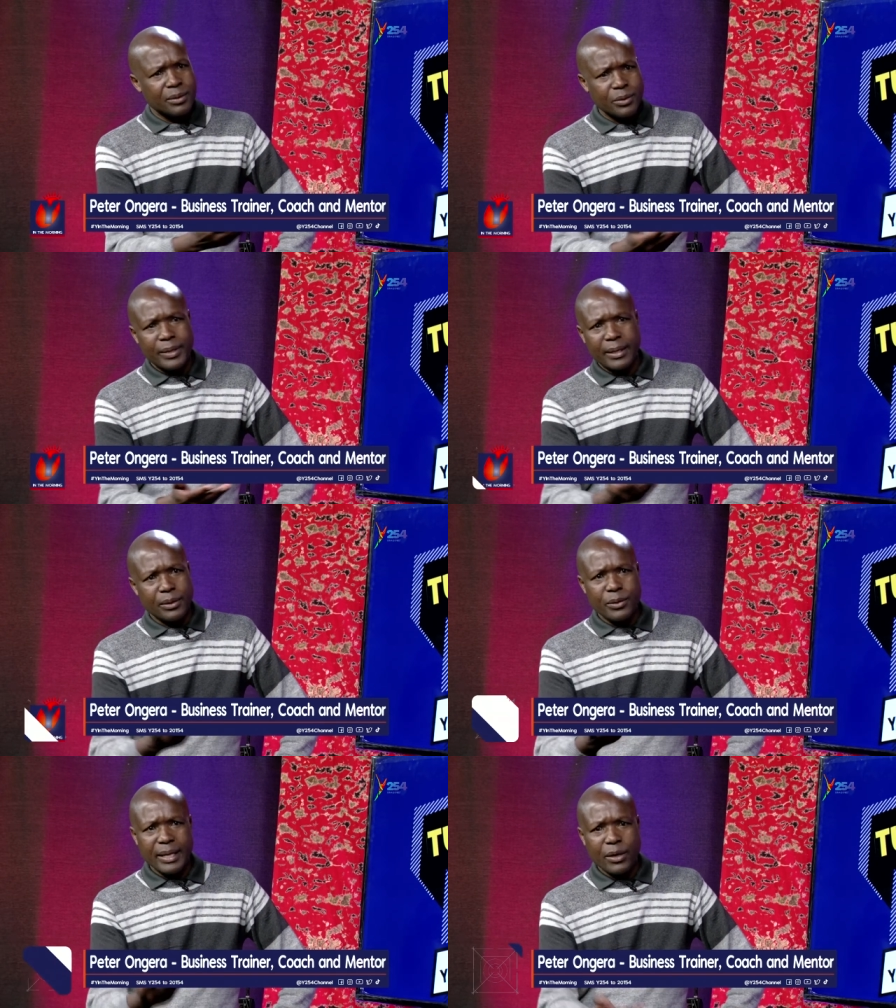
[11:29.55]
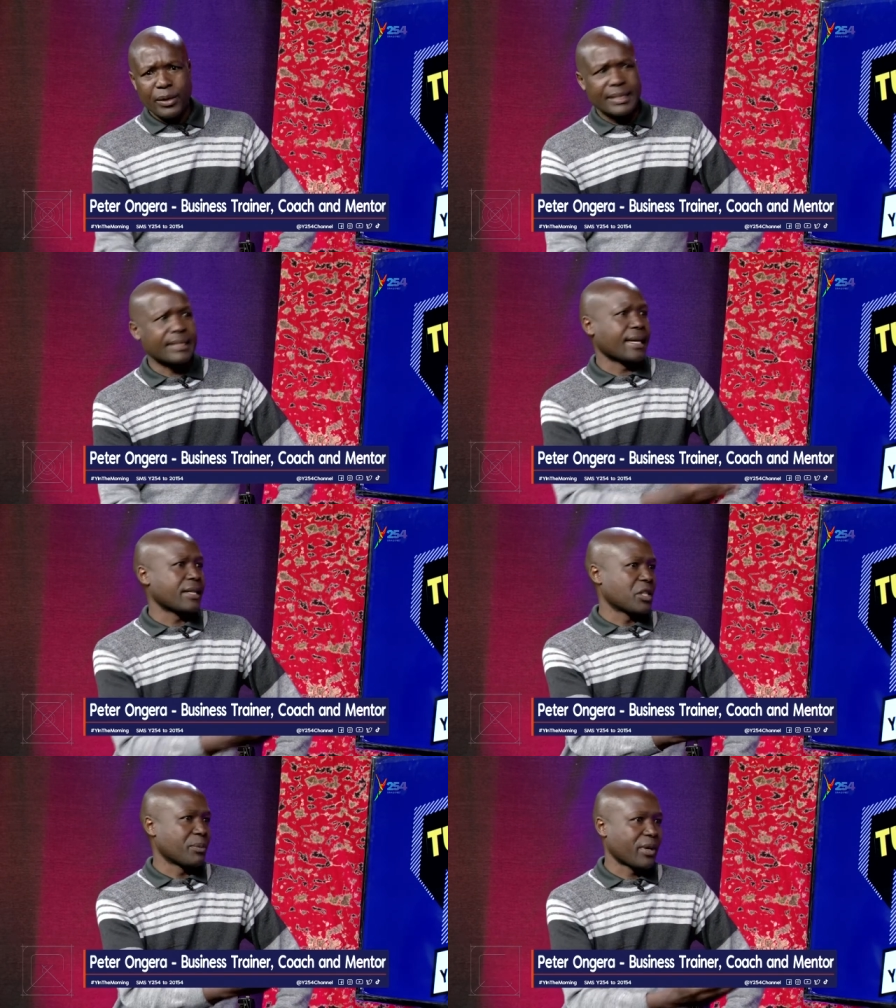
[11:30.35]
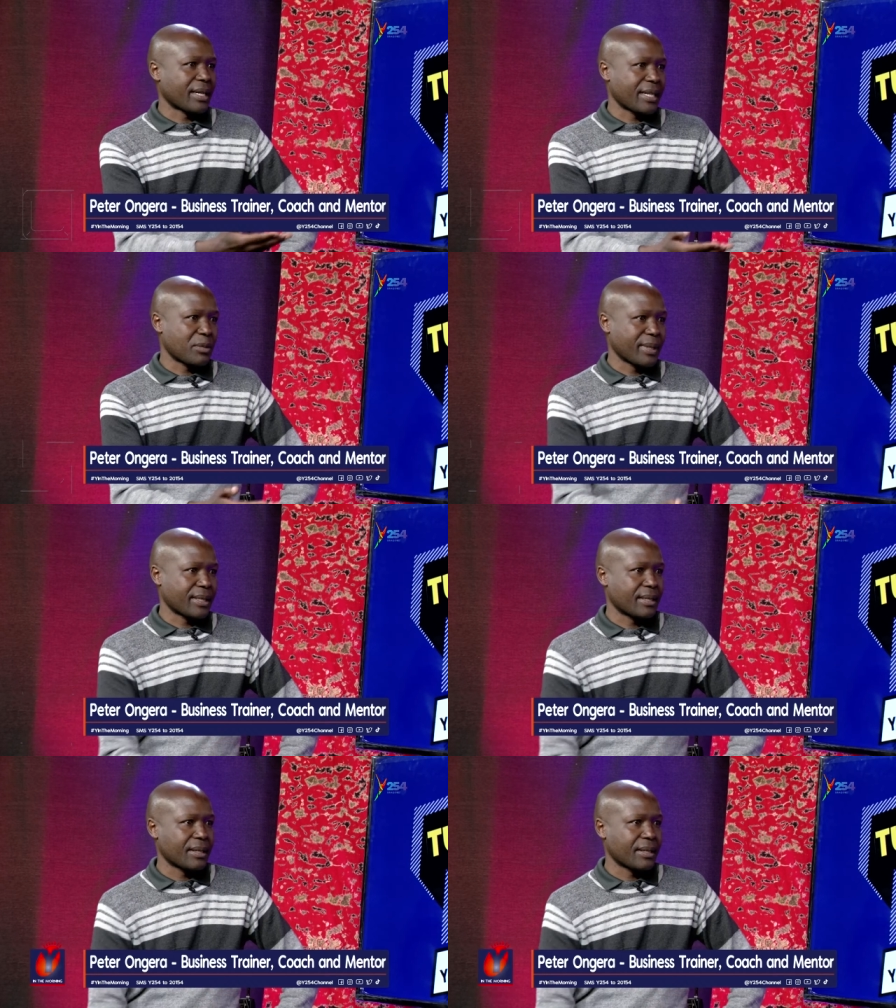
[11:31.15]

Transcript: You can, you can call it internship or attachment.